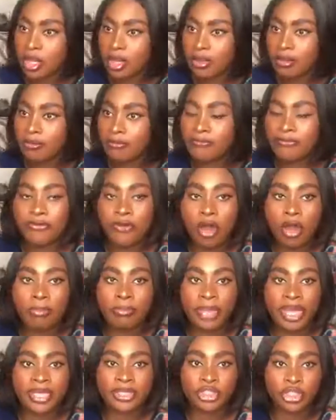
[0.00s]
from
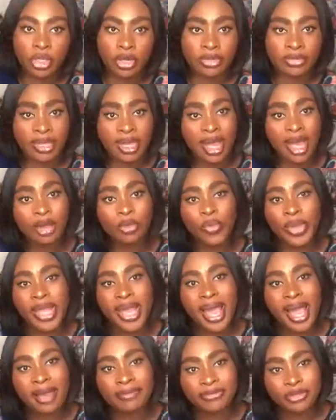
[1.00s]
each other, and we
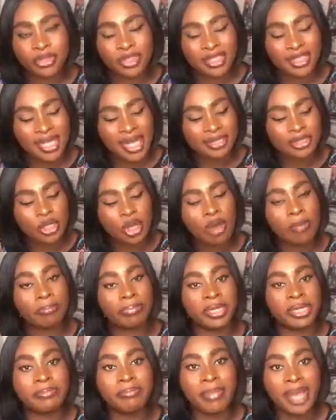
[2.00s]
have to start
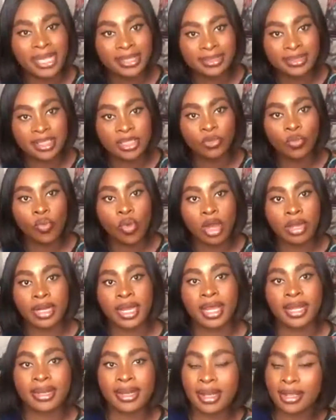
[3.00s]
complimenting one
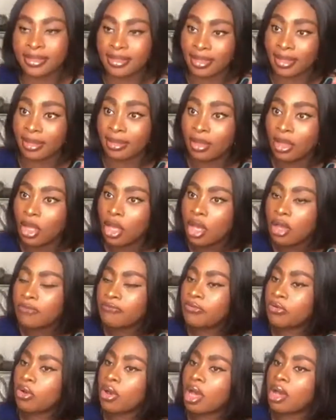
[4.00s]
another
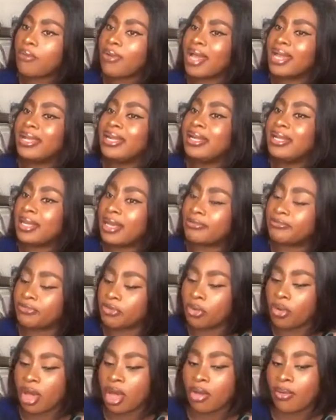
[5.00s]
for
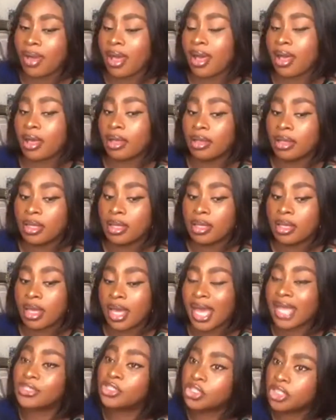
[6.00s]
our
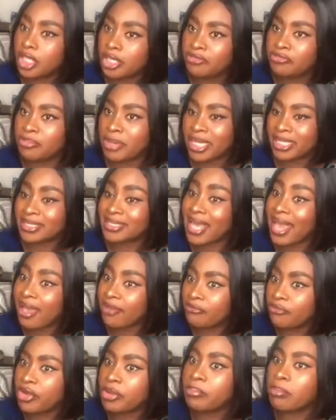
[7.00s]
achievements.
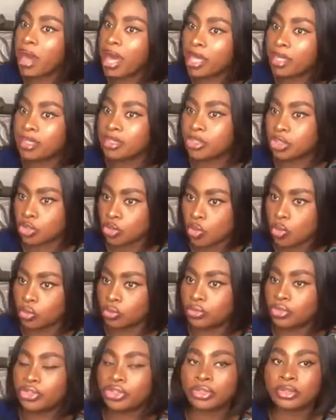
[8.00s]
Every milestone,
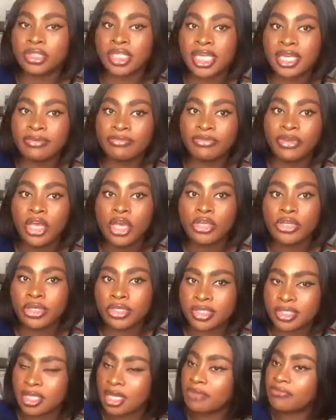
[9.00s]
you should give
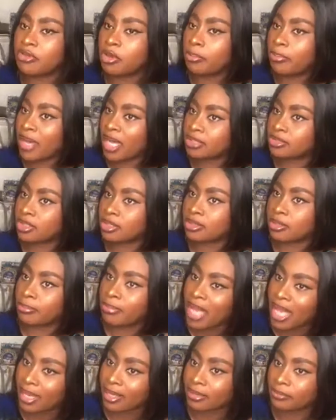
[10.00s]
yourself a pat on the
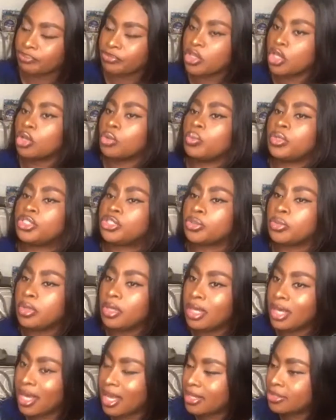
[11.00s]
back. We should
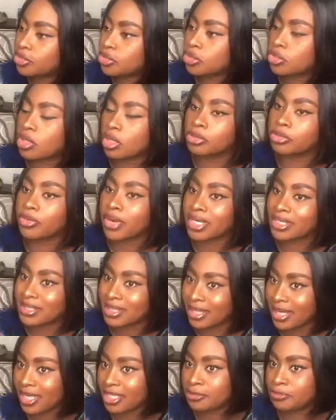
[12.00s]
learn to
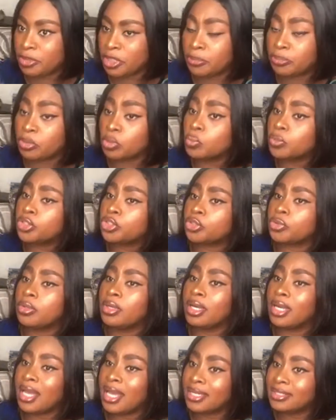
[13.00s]
congratulate people. We
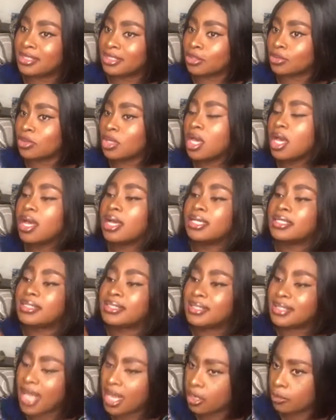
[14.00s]
should learn to
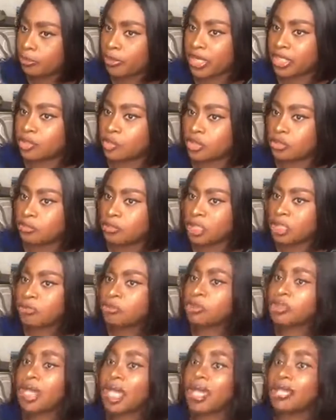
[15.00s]
celebrate with
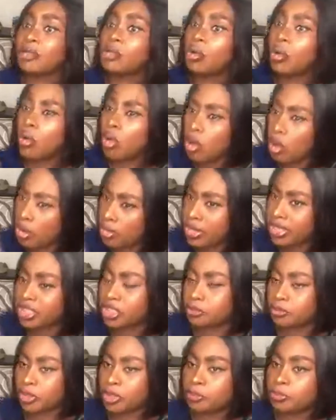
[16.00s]
people,
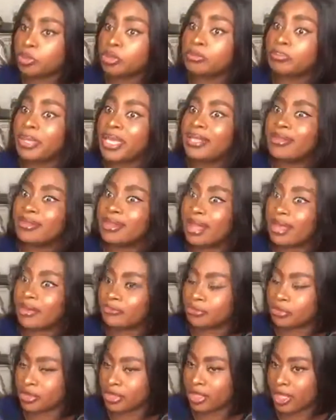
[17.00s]
encourage people, be there
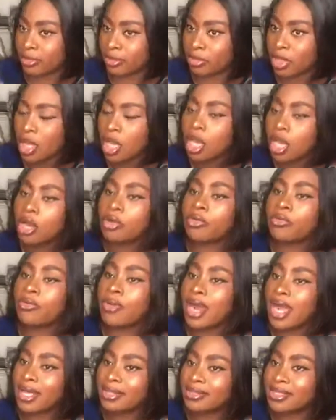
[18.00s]
for them,
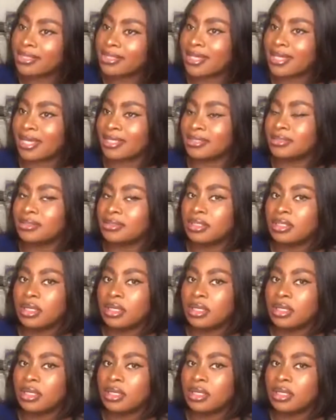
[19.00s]
rather than,